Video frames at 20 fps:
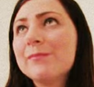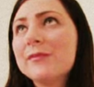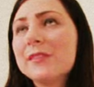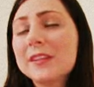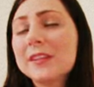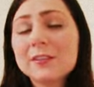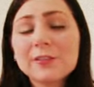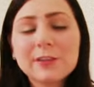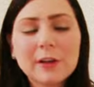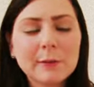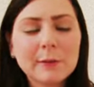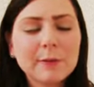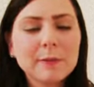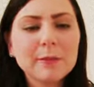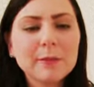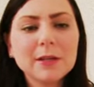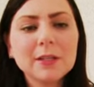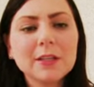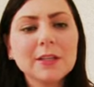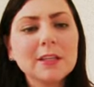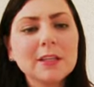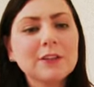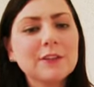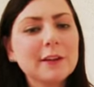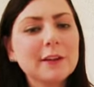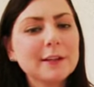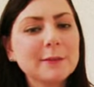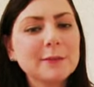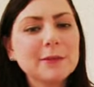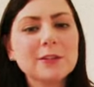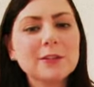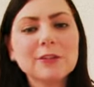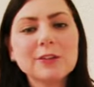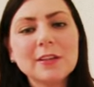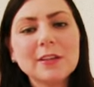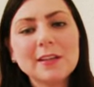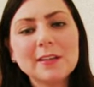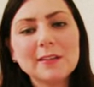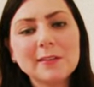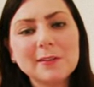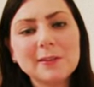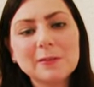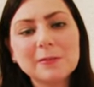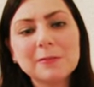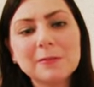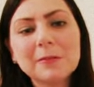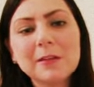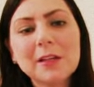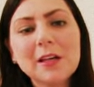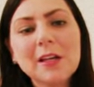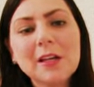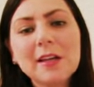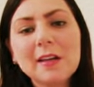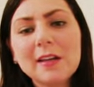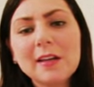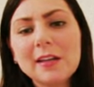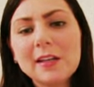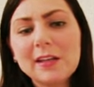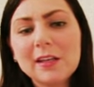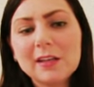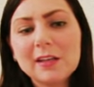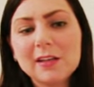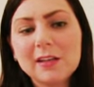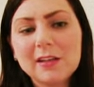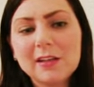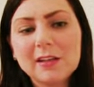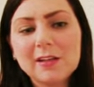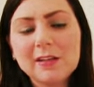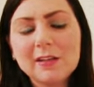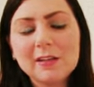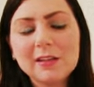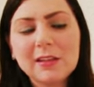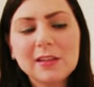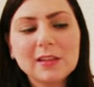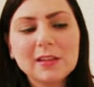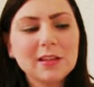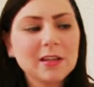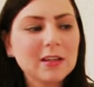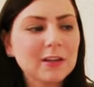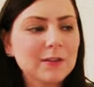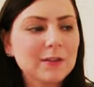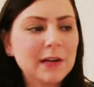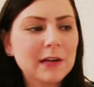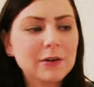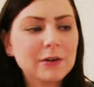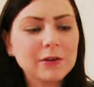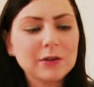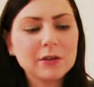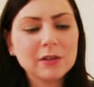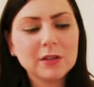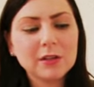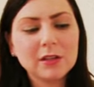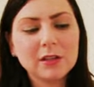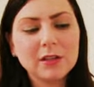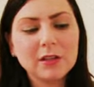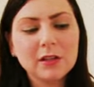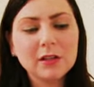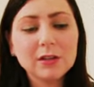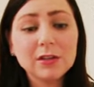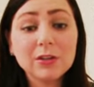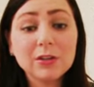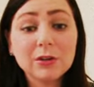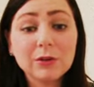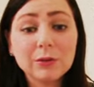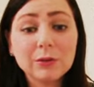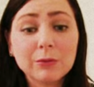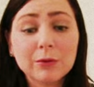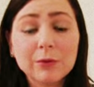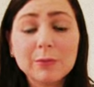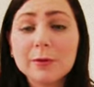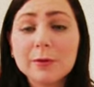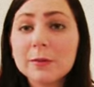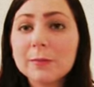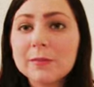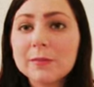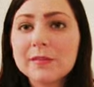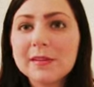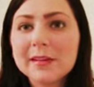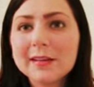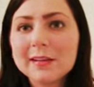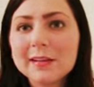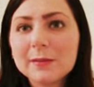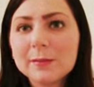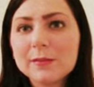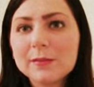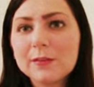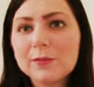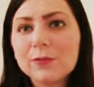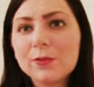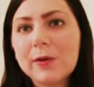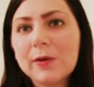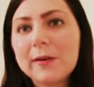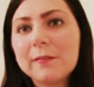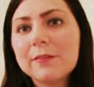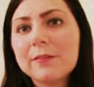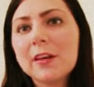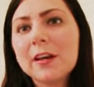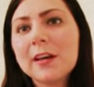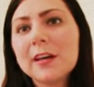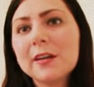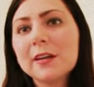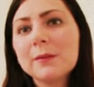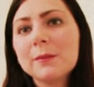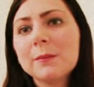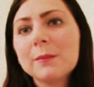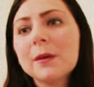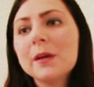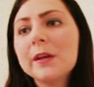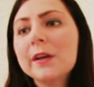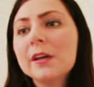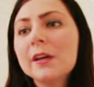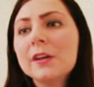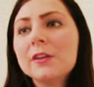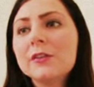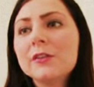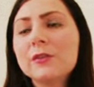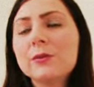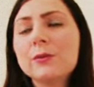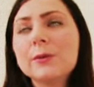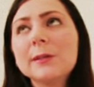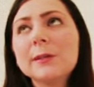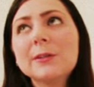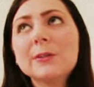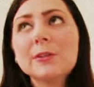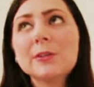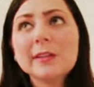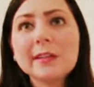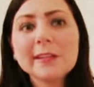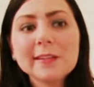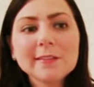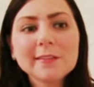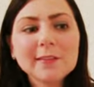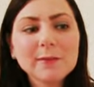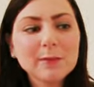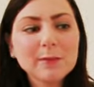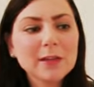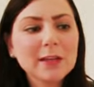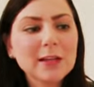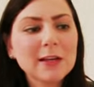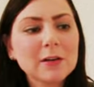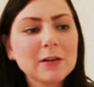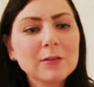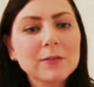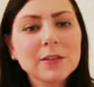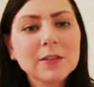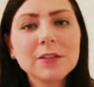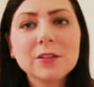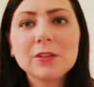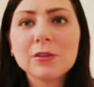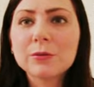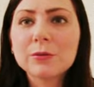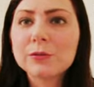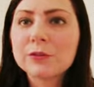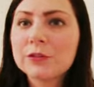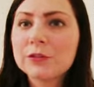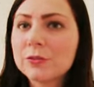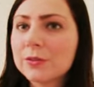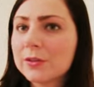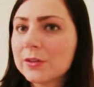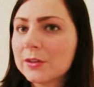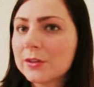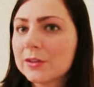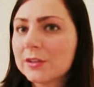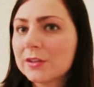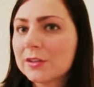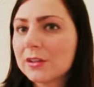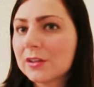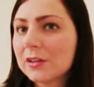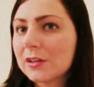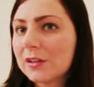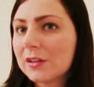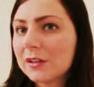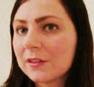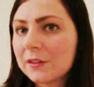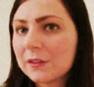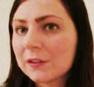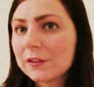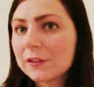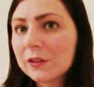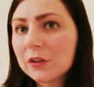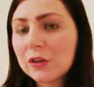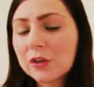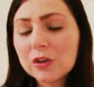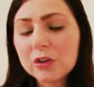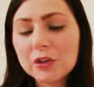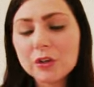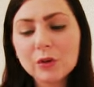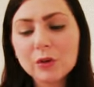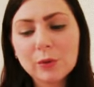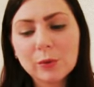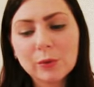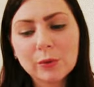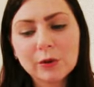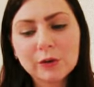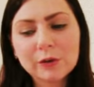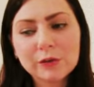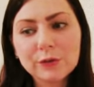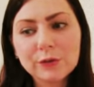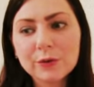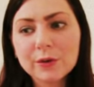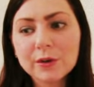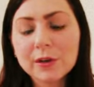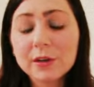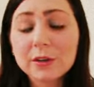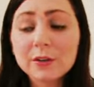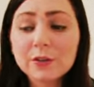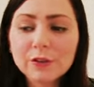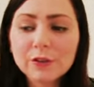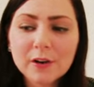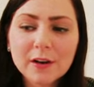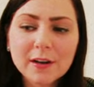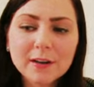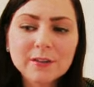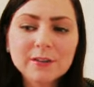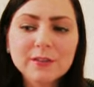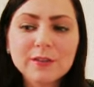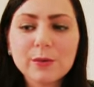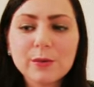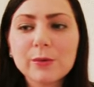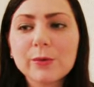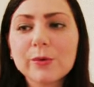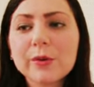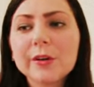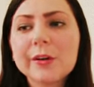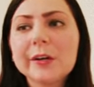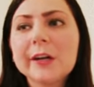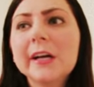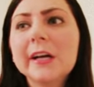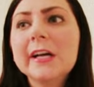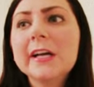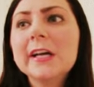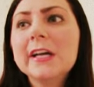take a shopping buddy, try to be creative, and think of how you can, you know, repurpose items if you have time to recreate something out of it, you know, shorten a skirt or shorten a dress or